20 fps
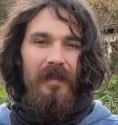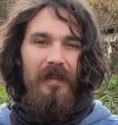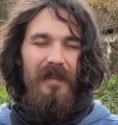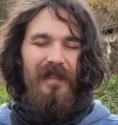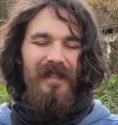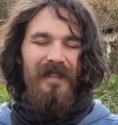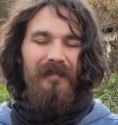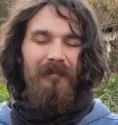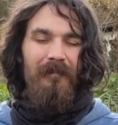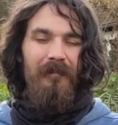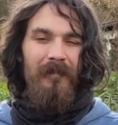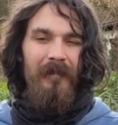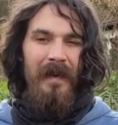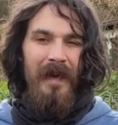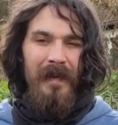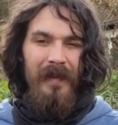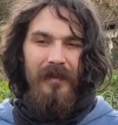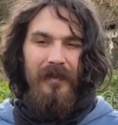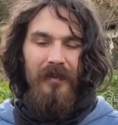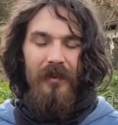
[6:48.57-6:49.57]
it
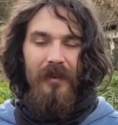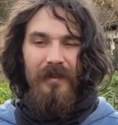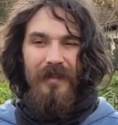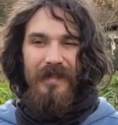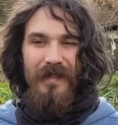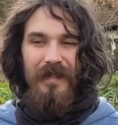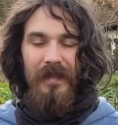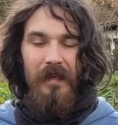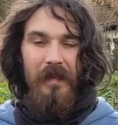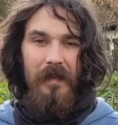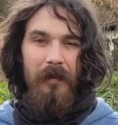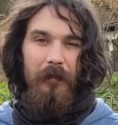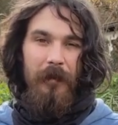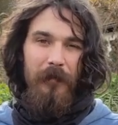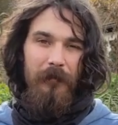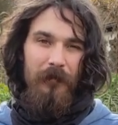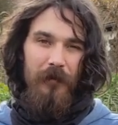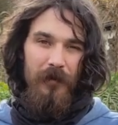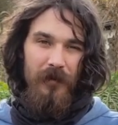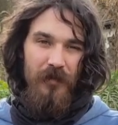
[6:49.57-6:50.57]
might cost a little
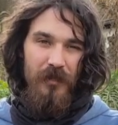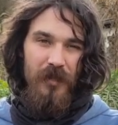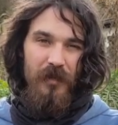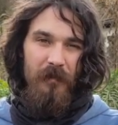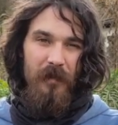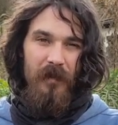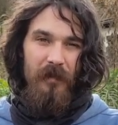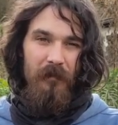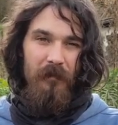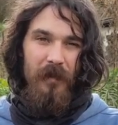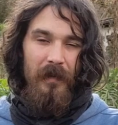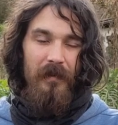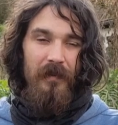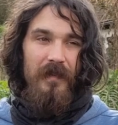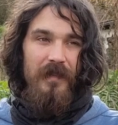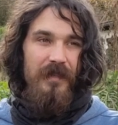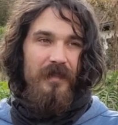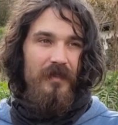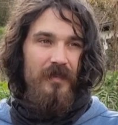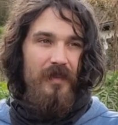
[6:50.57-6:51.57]
bit for the shipping,
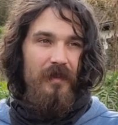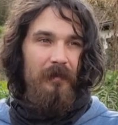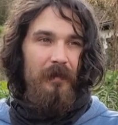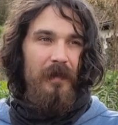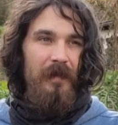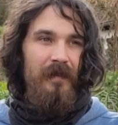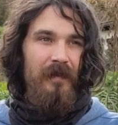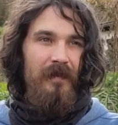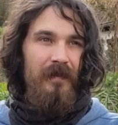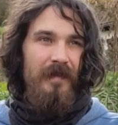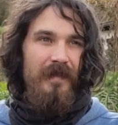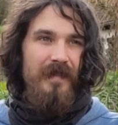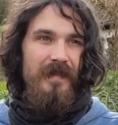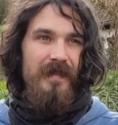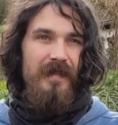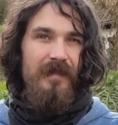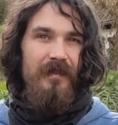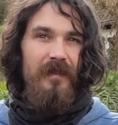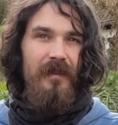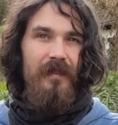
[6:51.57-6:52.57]
because the shipping
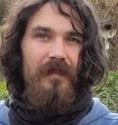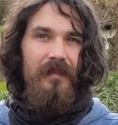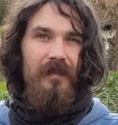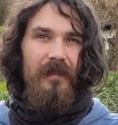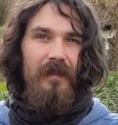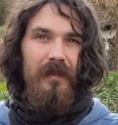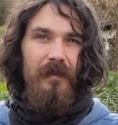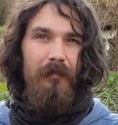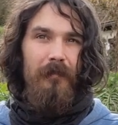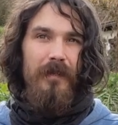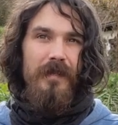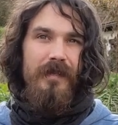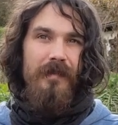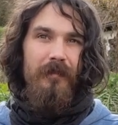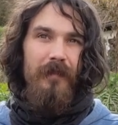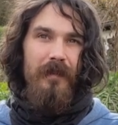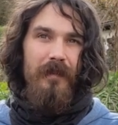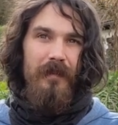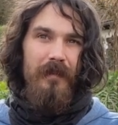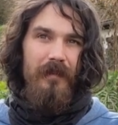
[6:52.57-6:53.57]
is not
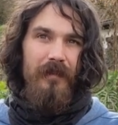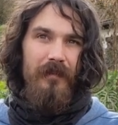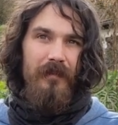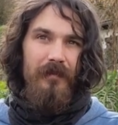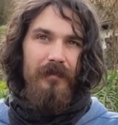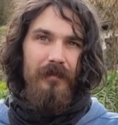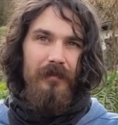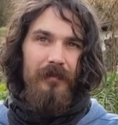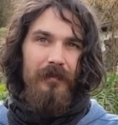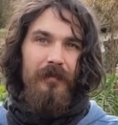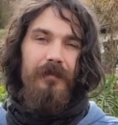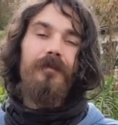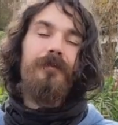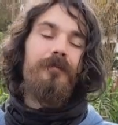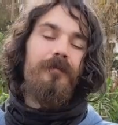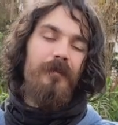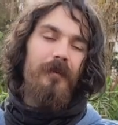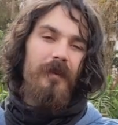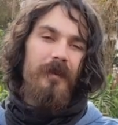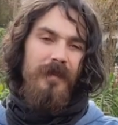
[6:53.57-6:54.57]
possible.
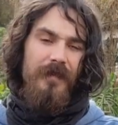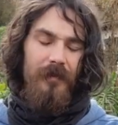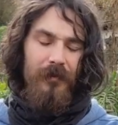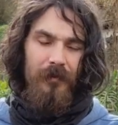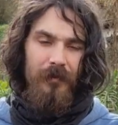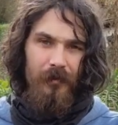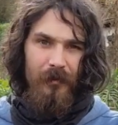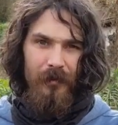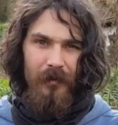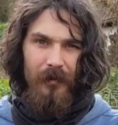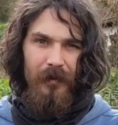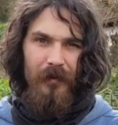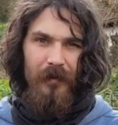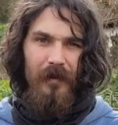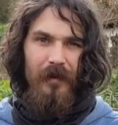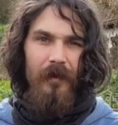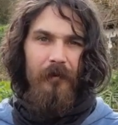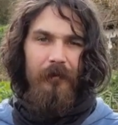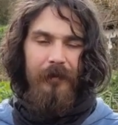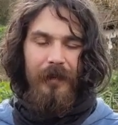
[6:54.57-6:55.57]
Also due to the
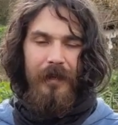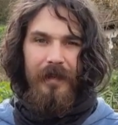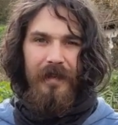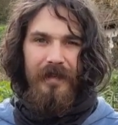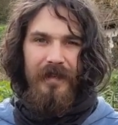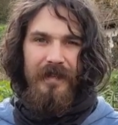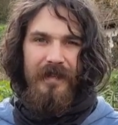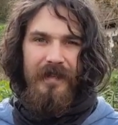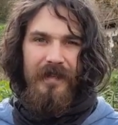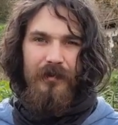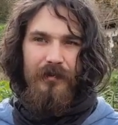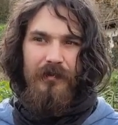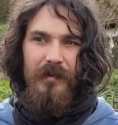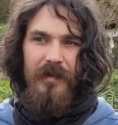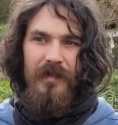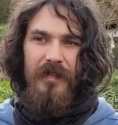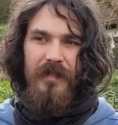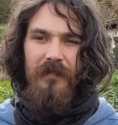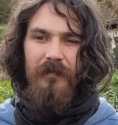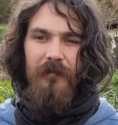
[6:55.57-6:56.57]
COVID-19
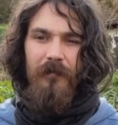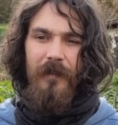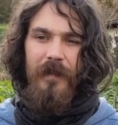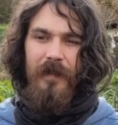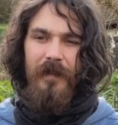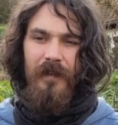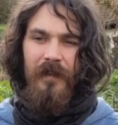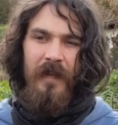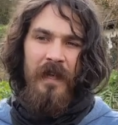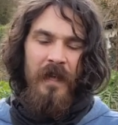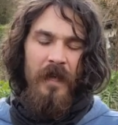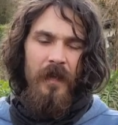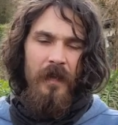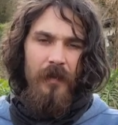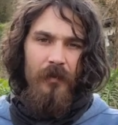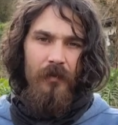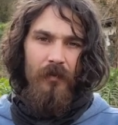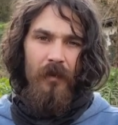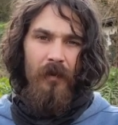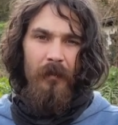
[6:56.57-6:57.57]
situation, we are
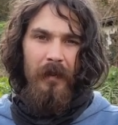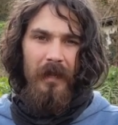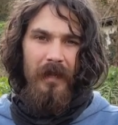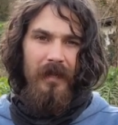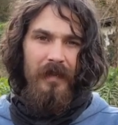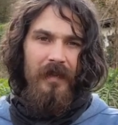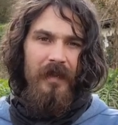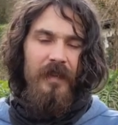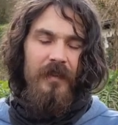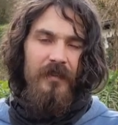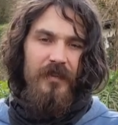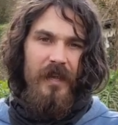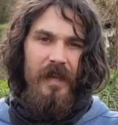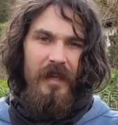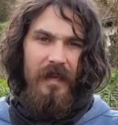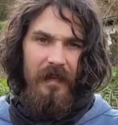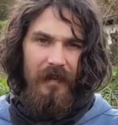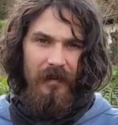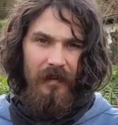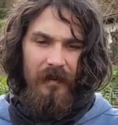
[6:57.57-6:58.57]
normal
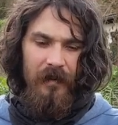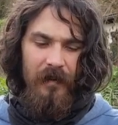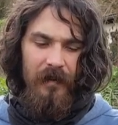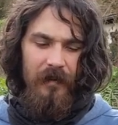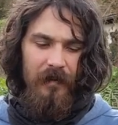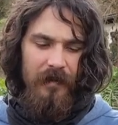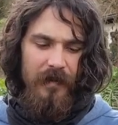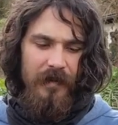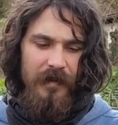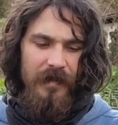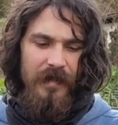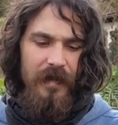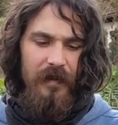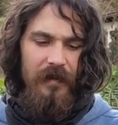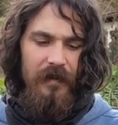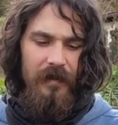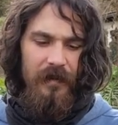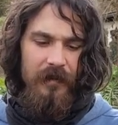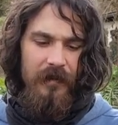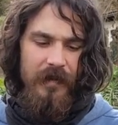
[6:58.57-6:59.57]
DHL
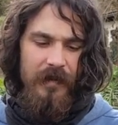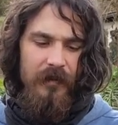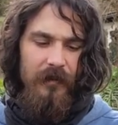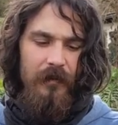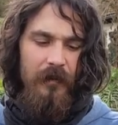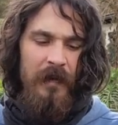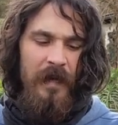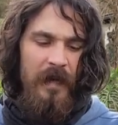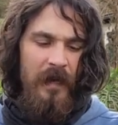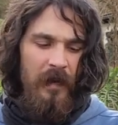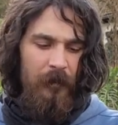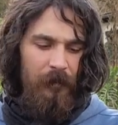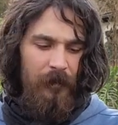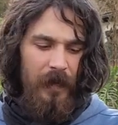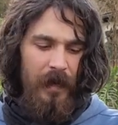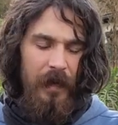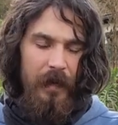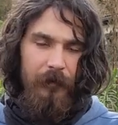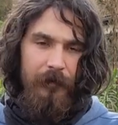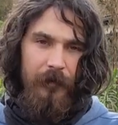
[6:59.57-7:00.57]
sending, so
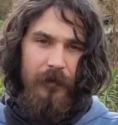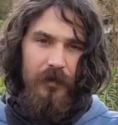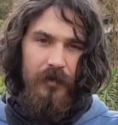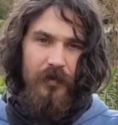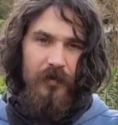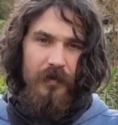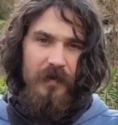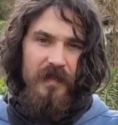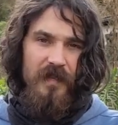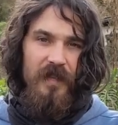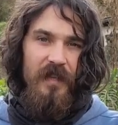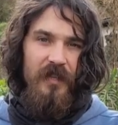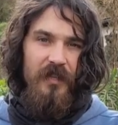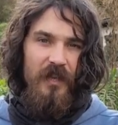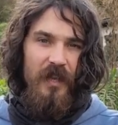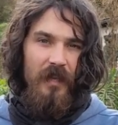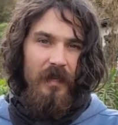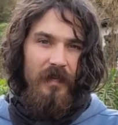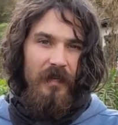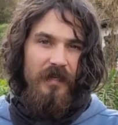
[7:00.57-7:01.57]
I have to choose DHL